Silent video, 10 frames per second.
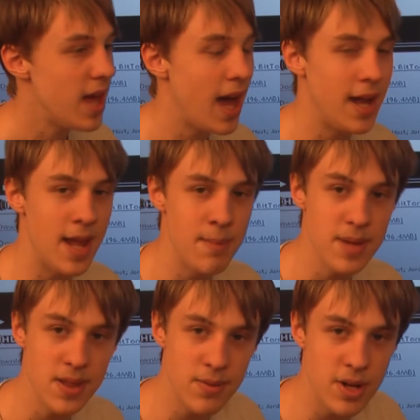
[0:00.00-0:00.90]
an
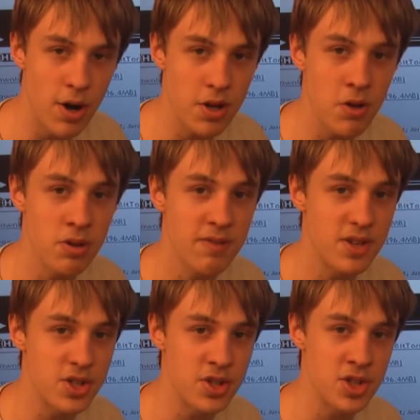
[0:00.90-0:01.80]
MP3 audio-only
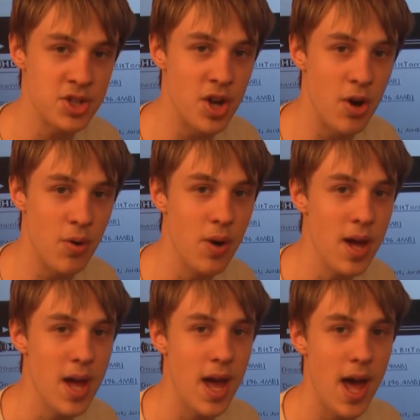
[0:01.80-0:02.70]
version of the show,
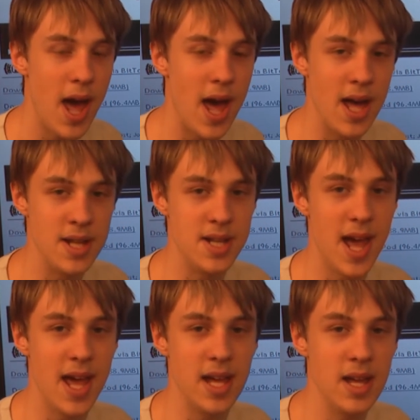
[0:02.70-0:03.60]
and
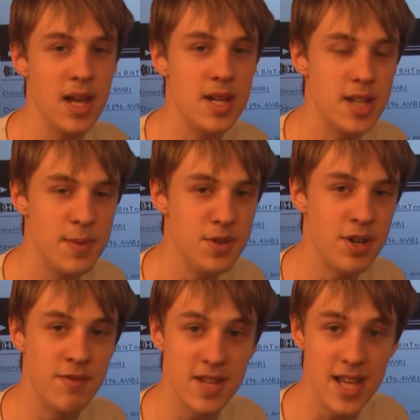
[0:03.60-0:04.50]
a
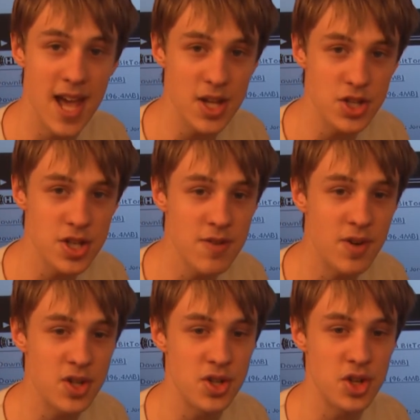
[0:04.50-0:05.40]
WMV HD
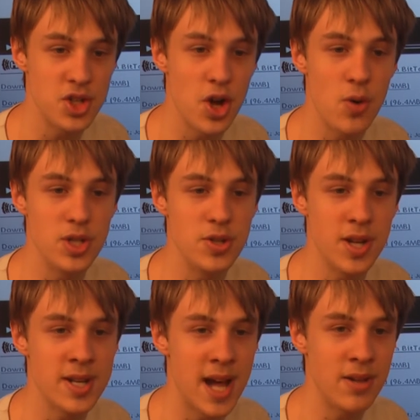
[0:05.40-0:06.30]
version of the show, which you
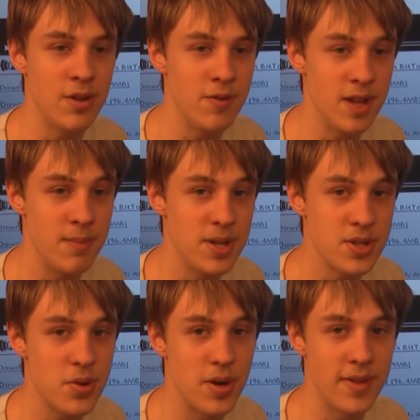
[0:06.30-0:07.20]
can download via
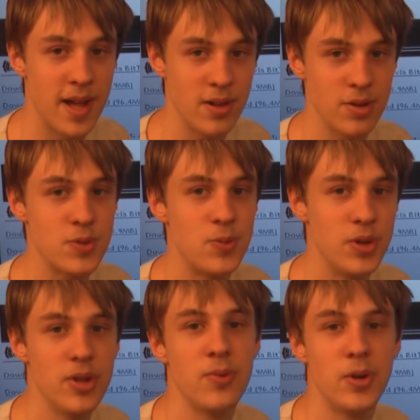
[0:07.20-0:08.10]
BitTorrent that looks
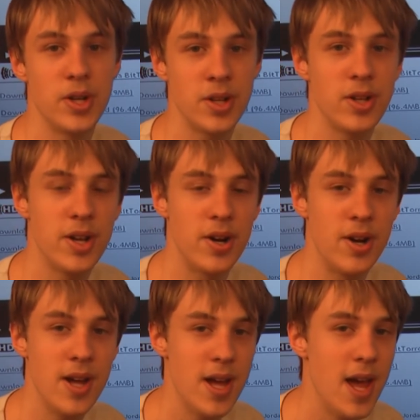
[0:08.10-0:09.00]
really, really
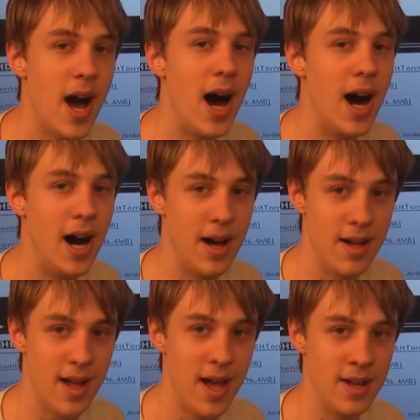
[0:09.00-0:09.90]
clear
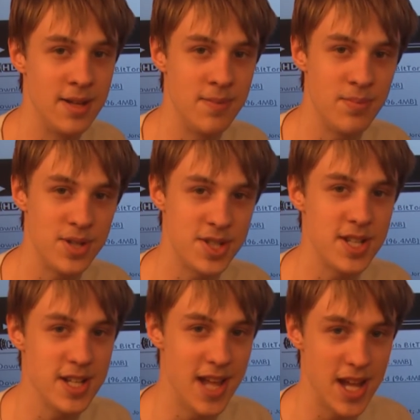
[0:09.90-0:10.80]
and in
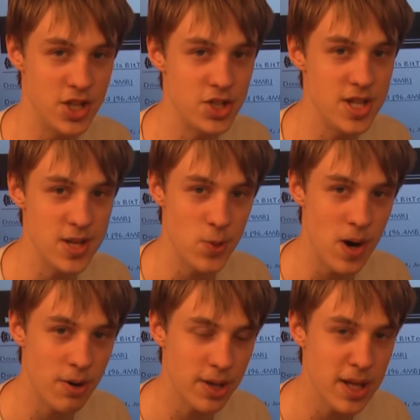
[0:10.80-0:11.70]
pristine HD
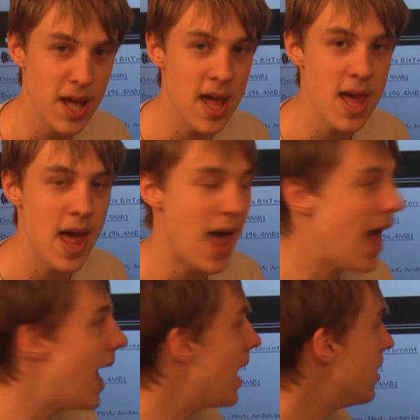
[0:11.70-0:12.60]
quality.
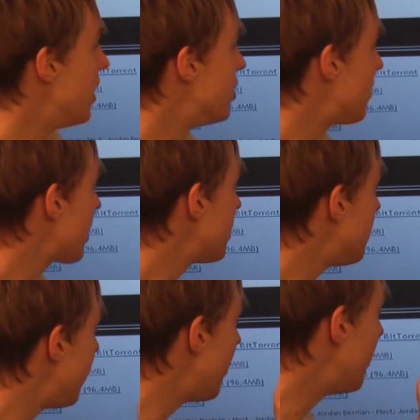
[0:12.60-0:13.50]
And
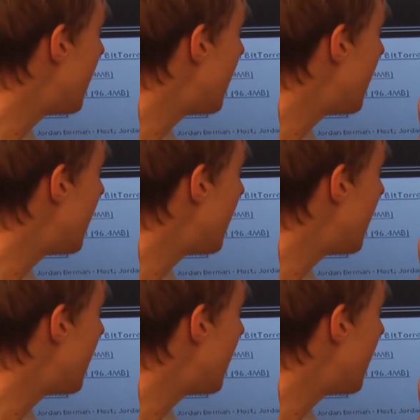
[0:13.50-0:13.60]
instructions for